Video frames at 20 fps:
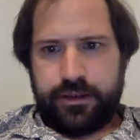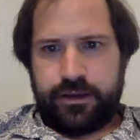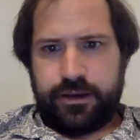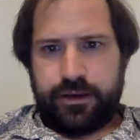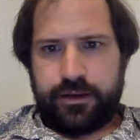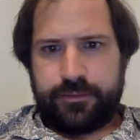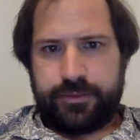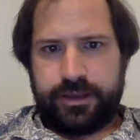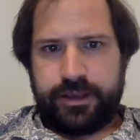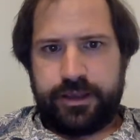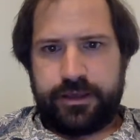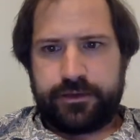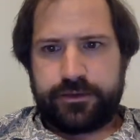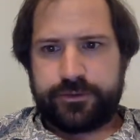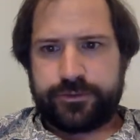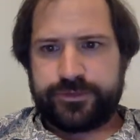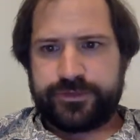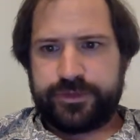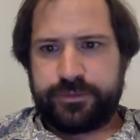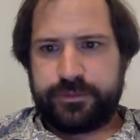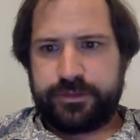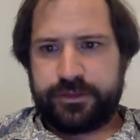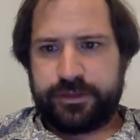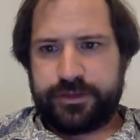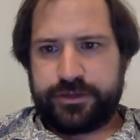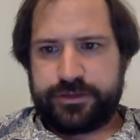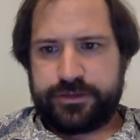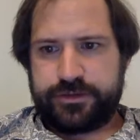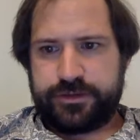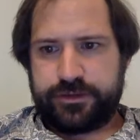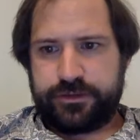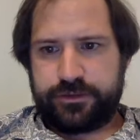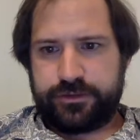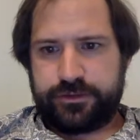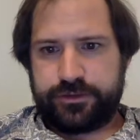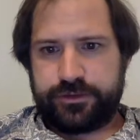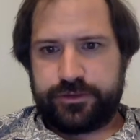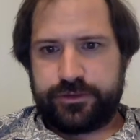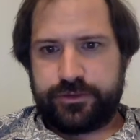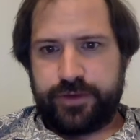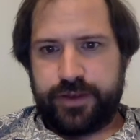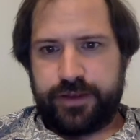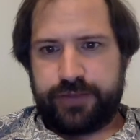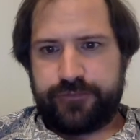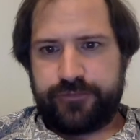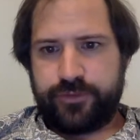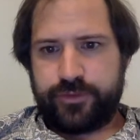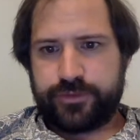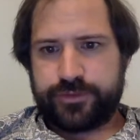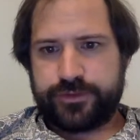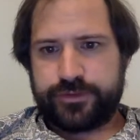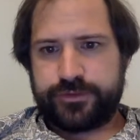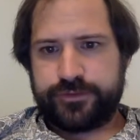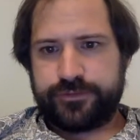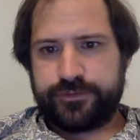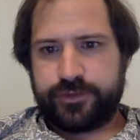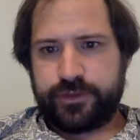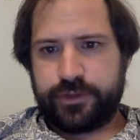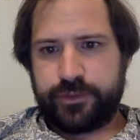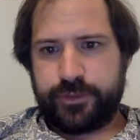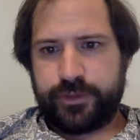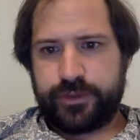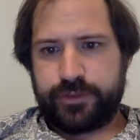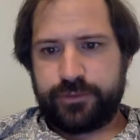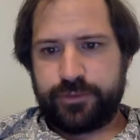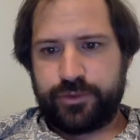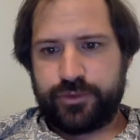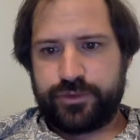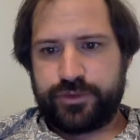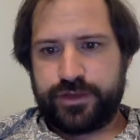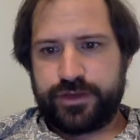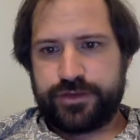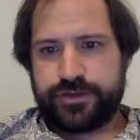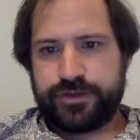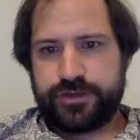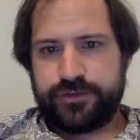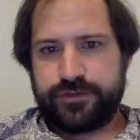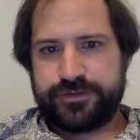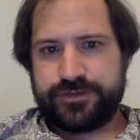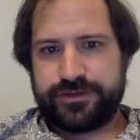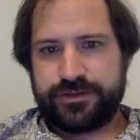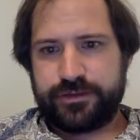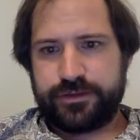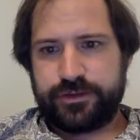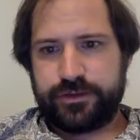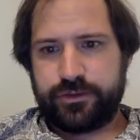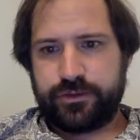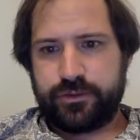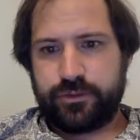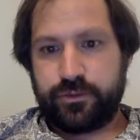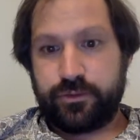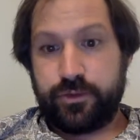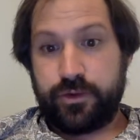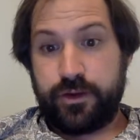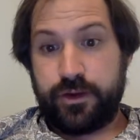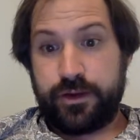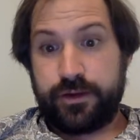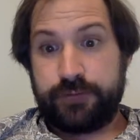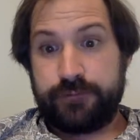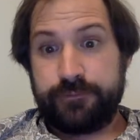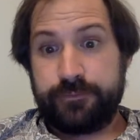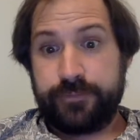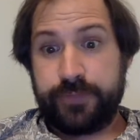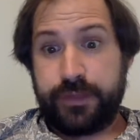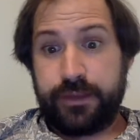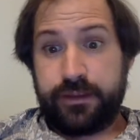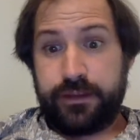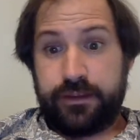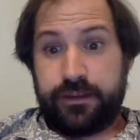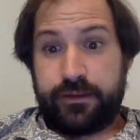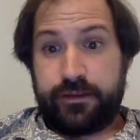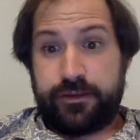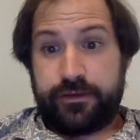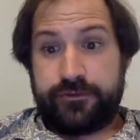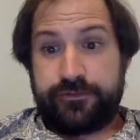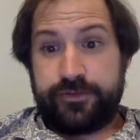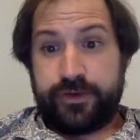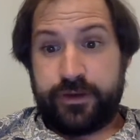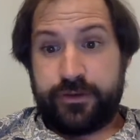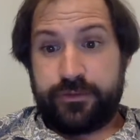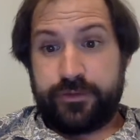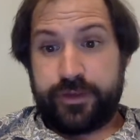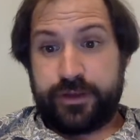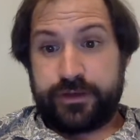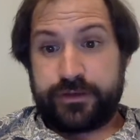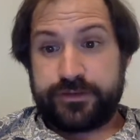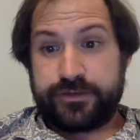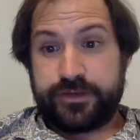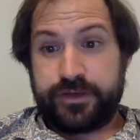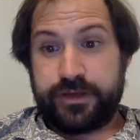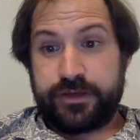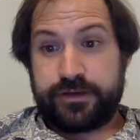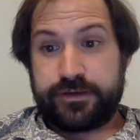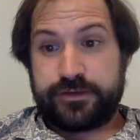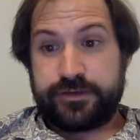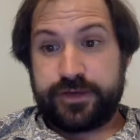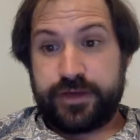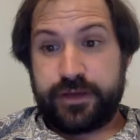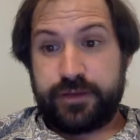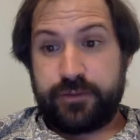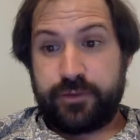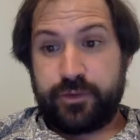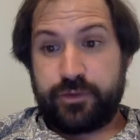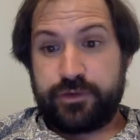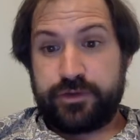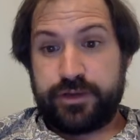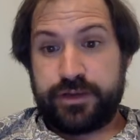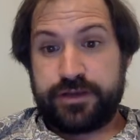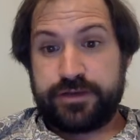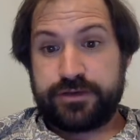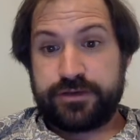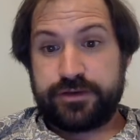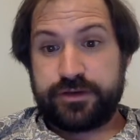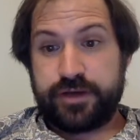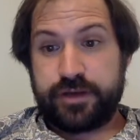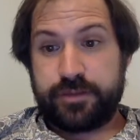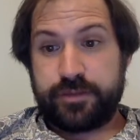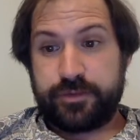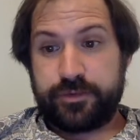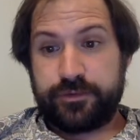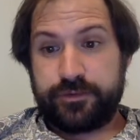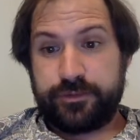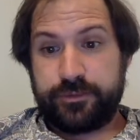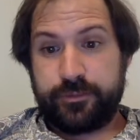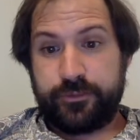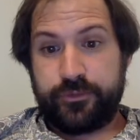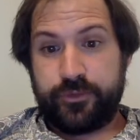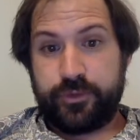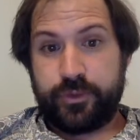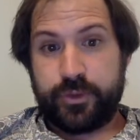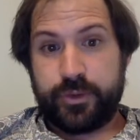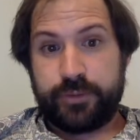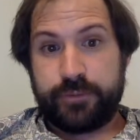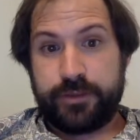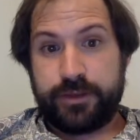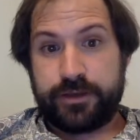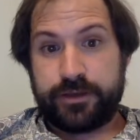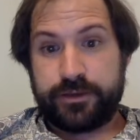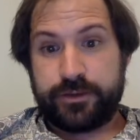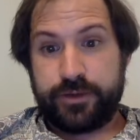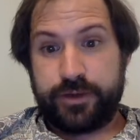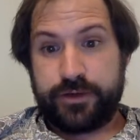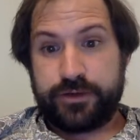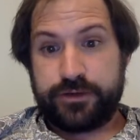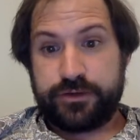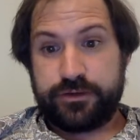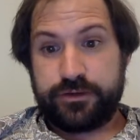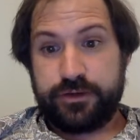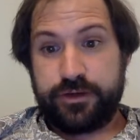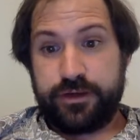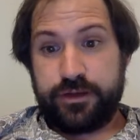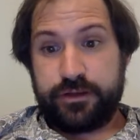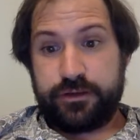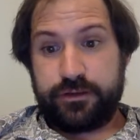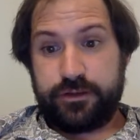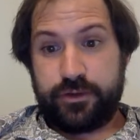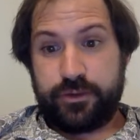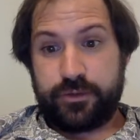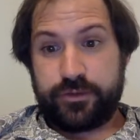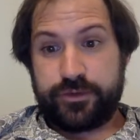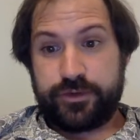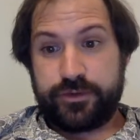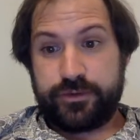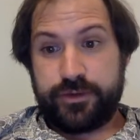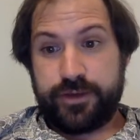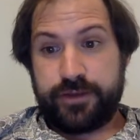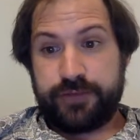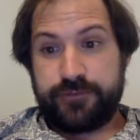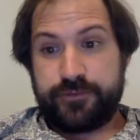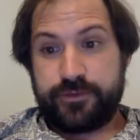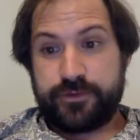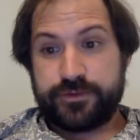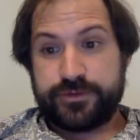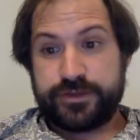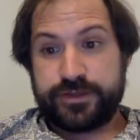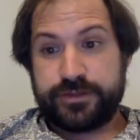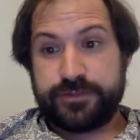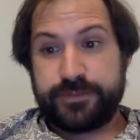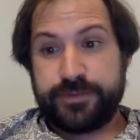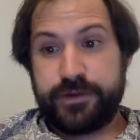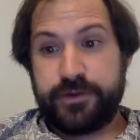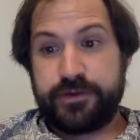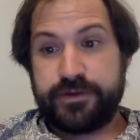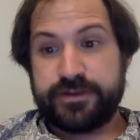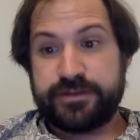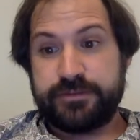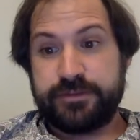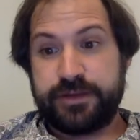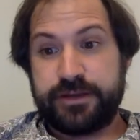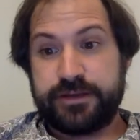A mechanical simulation that looked at drag forces following the rotation of a cylindrical rod. They found that a side-to-side rotation coupled from forward penetration lowered the drag force experienced by